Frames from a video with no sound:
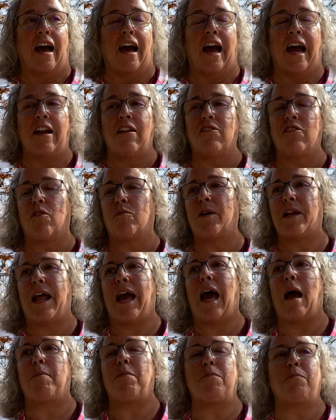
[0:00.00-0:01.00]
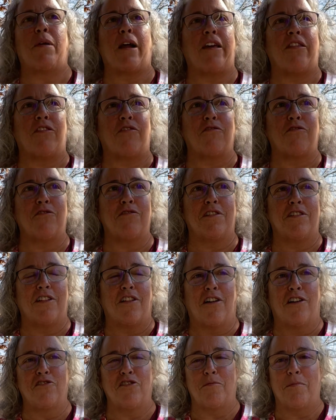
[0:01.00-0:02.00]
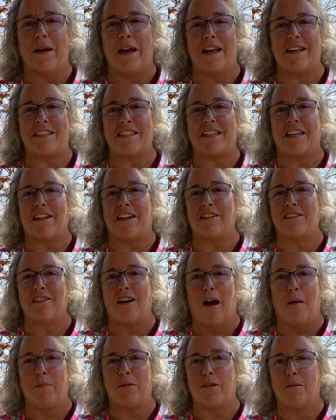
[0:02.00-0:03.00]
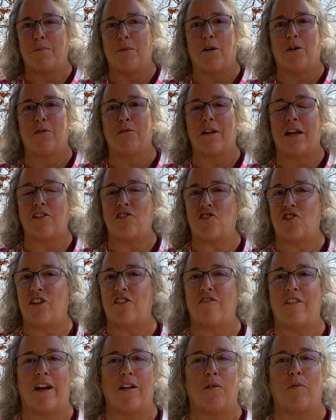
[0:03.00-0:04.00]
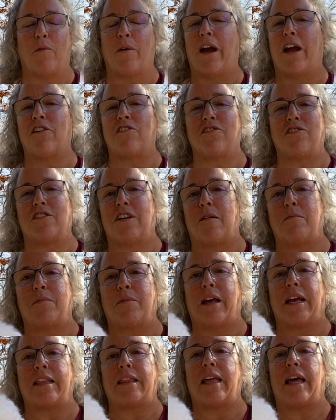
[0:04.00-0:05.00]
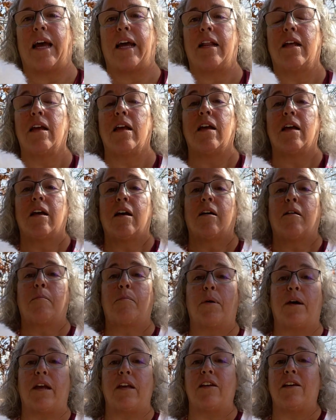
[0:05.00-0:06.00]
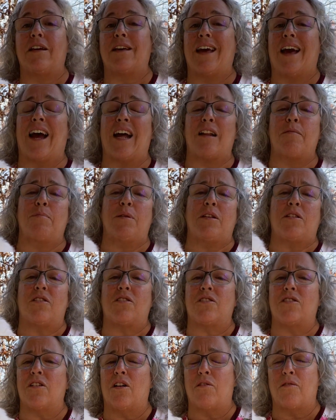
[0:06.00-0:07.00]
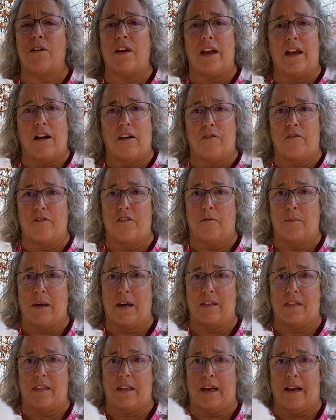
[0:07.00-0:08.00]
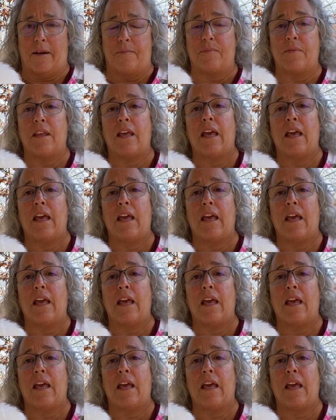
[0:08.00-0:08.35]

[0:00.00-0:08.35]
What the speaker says: I don't know what happened, but I threw the laundry basket on top of the bone as she ran away or something like that. But you gotta be so careful about that.